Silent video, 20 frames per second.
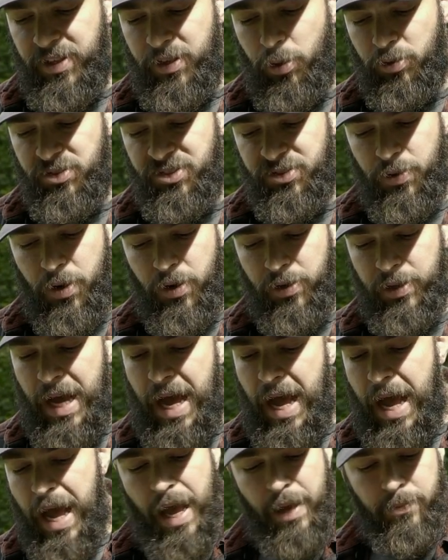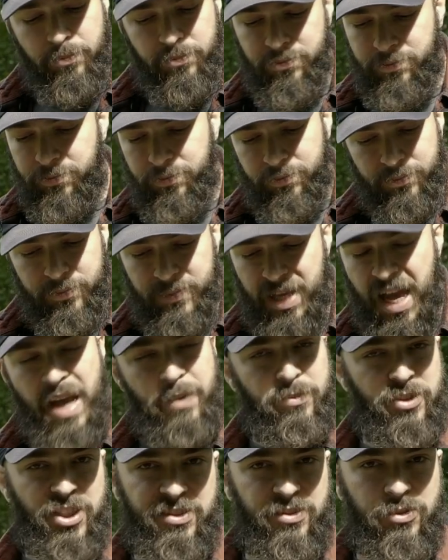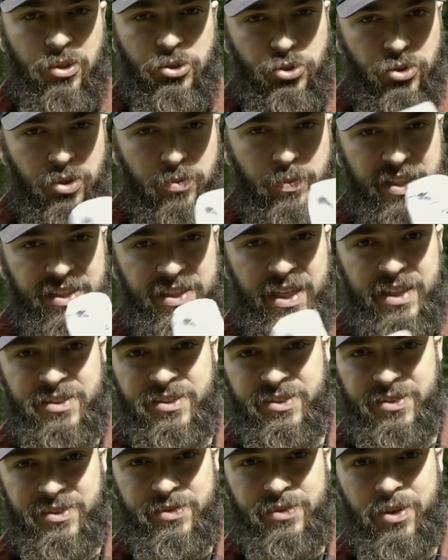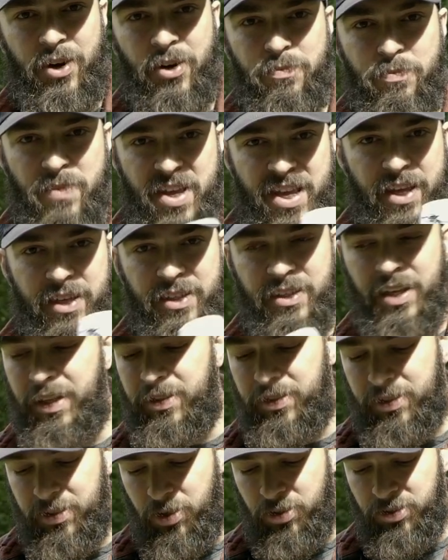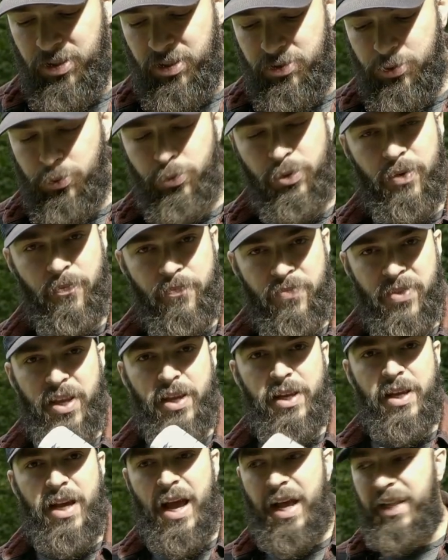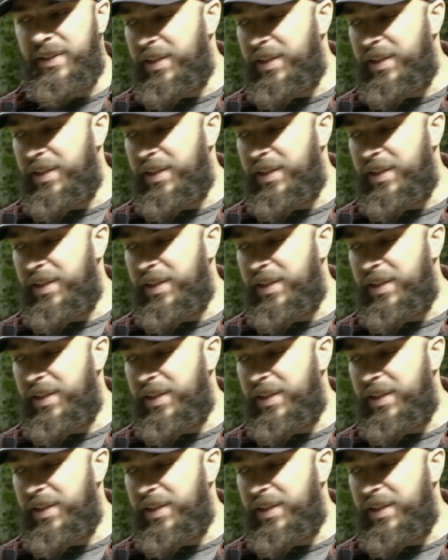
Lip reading: goes wrong. I'm just not sure, but that's on me and not on the tool. I